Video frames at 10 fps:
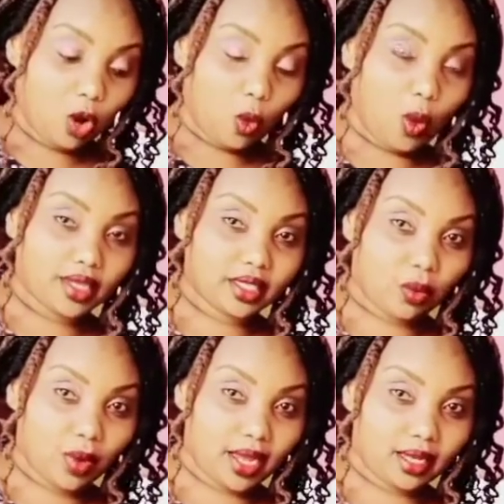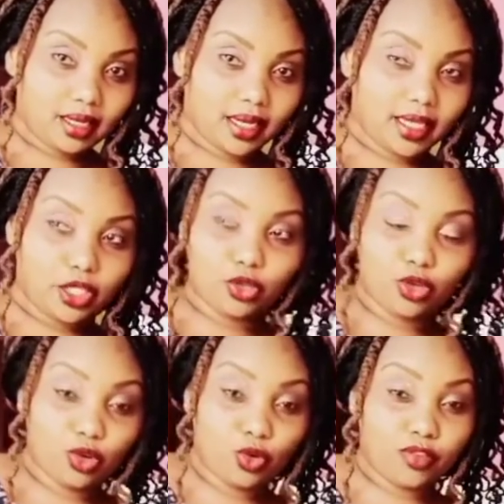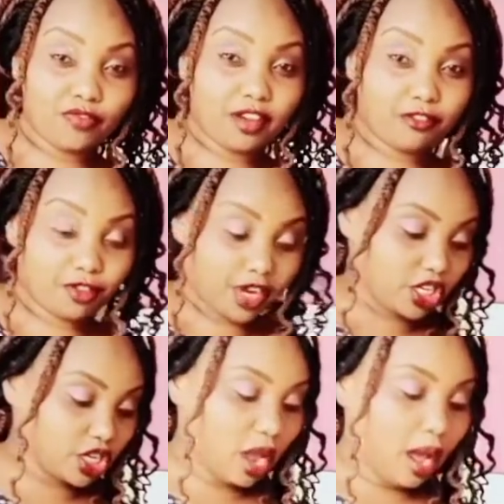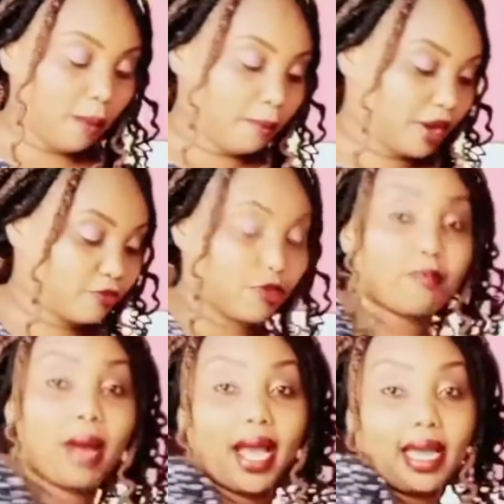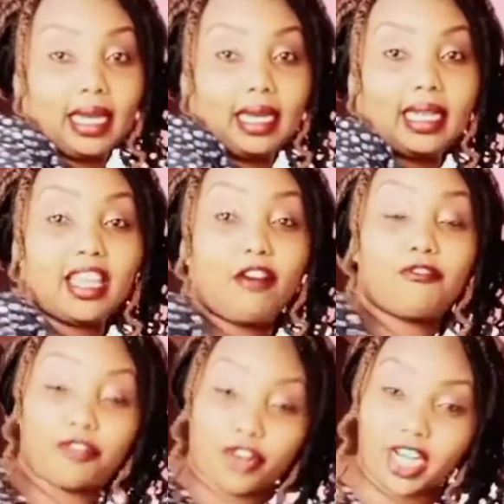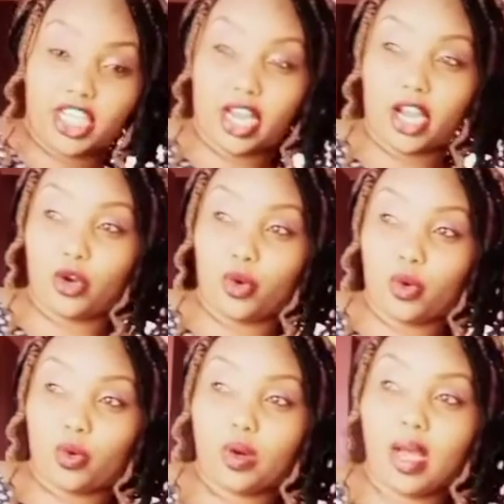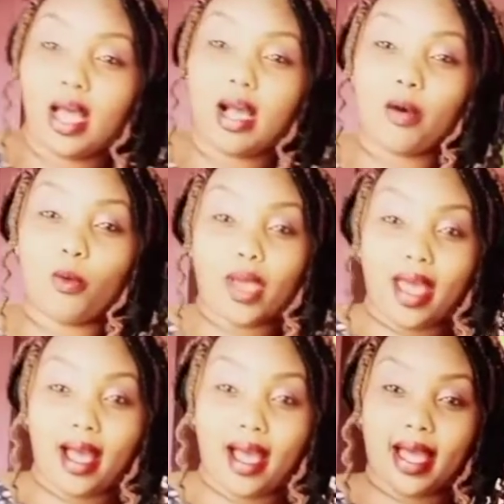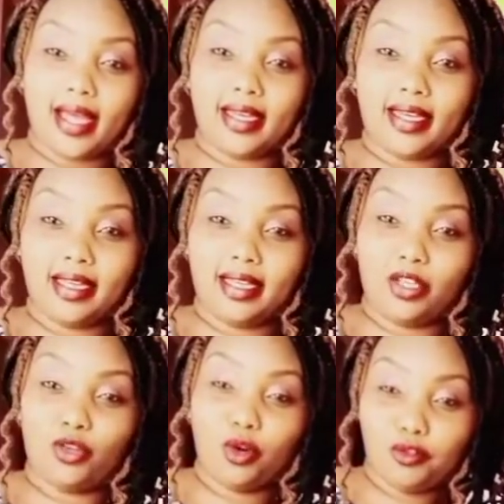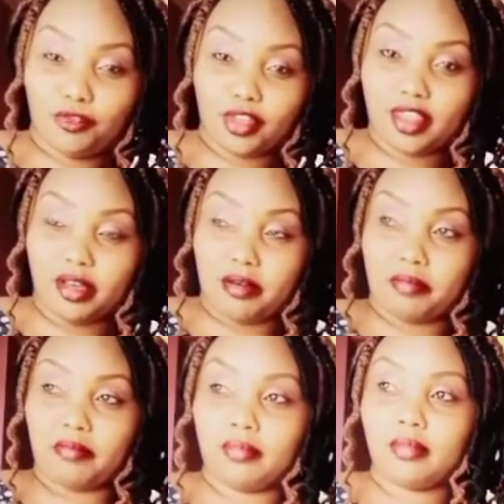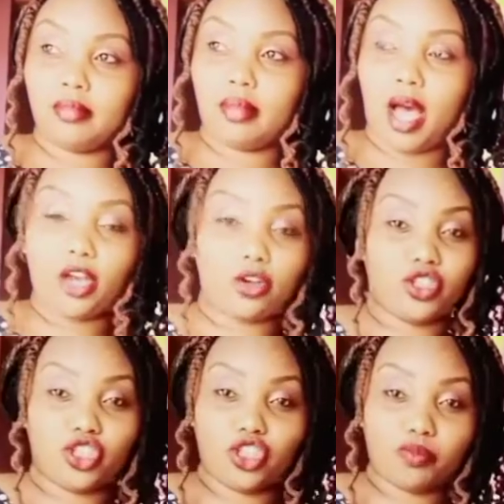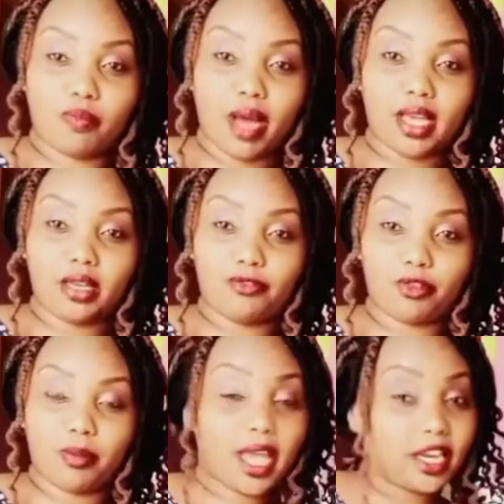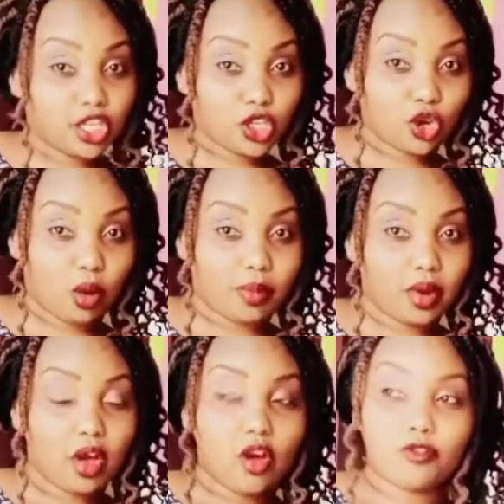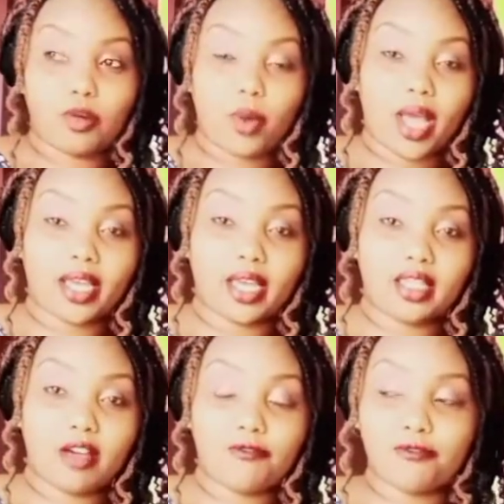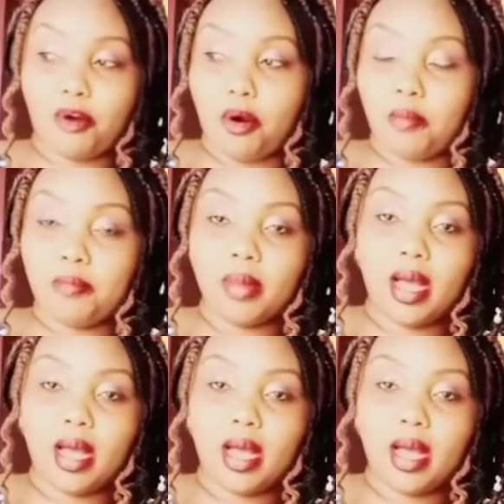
quite a while and you don't know if they're fresh. But for mine, they're fresh. I know where I go for them. I don't just buy from any shop. From where I get them from,